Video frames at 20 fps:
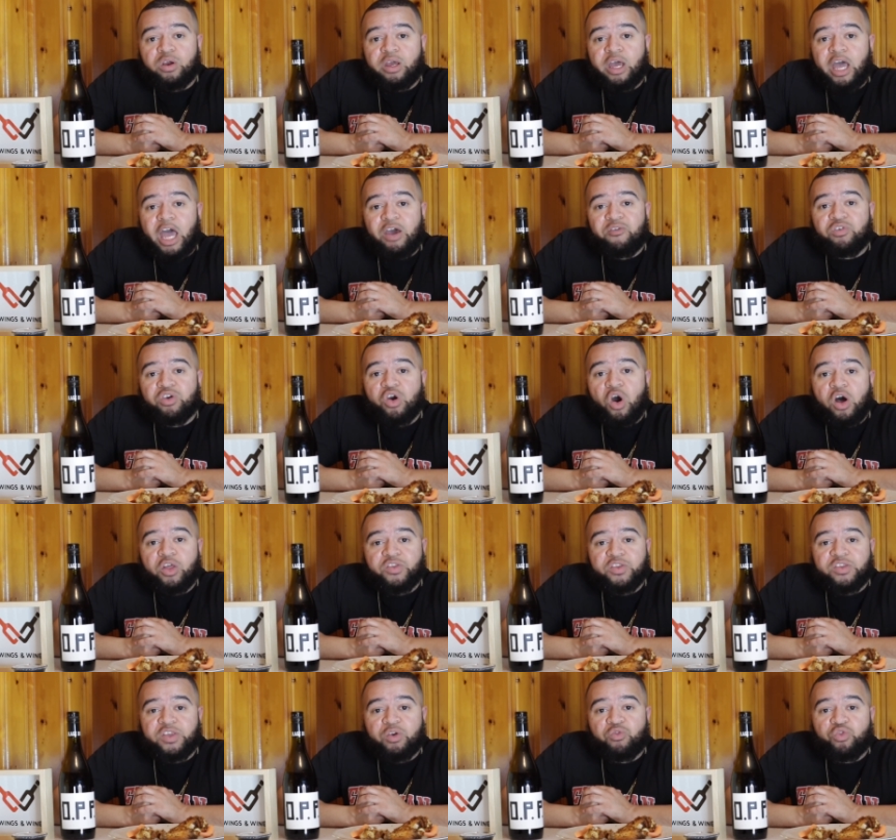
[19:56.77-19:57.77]
Having gone
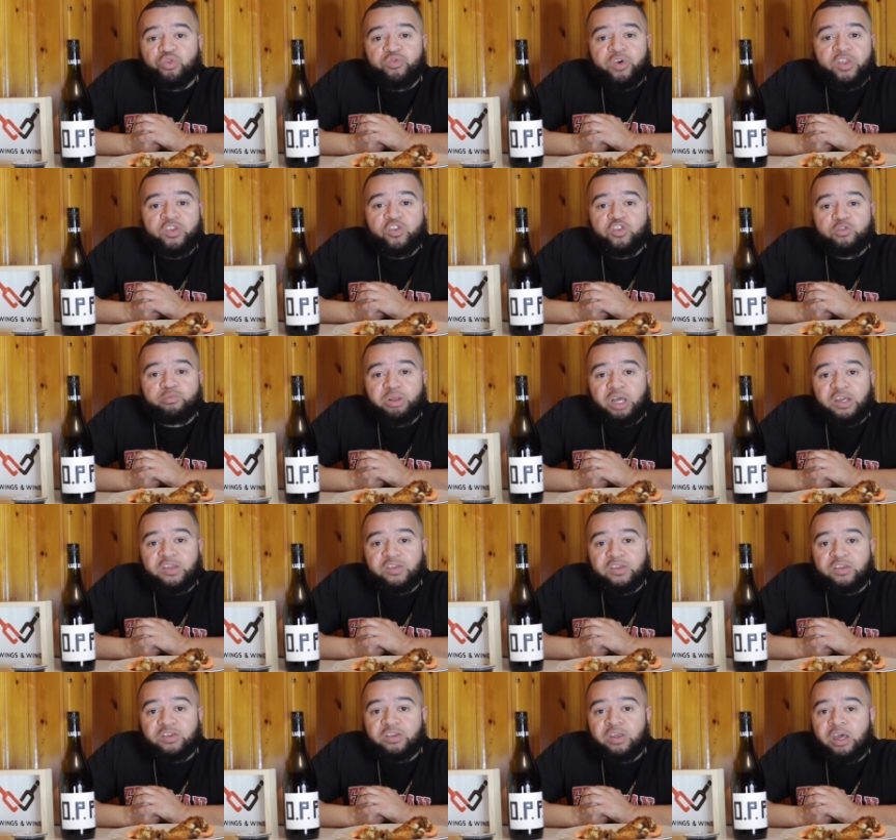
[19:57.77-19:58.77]
to several vintage
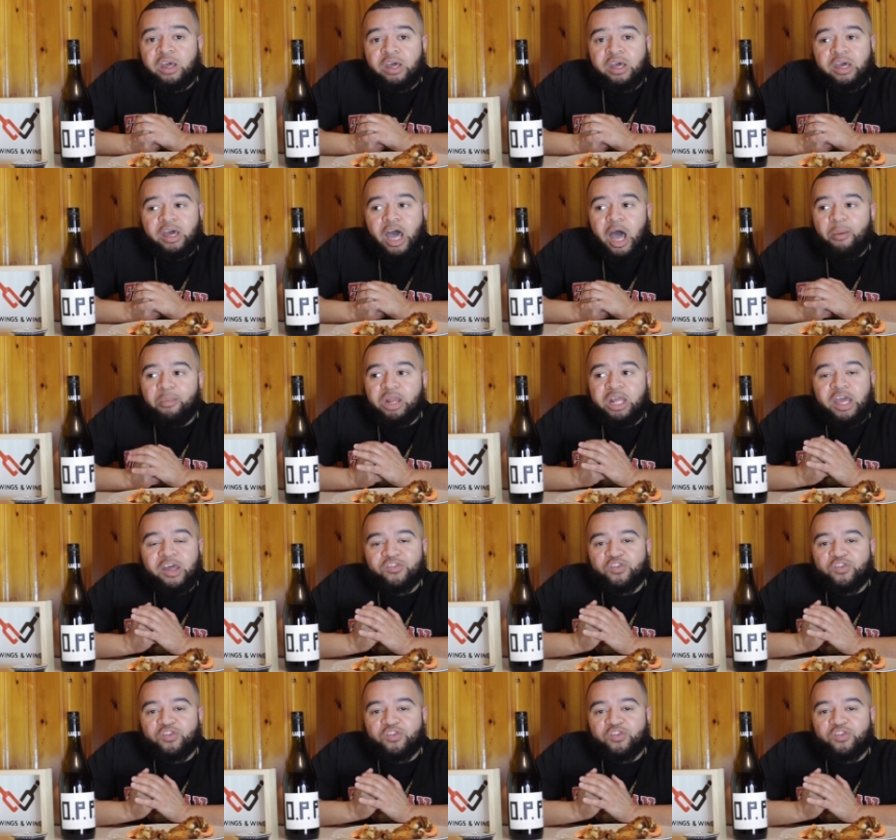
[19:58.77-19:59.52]
places, I mean, he has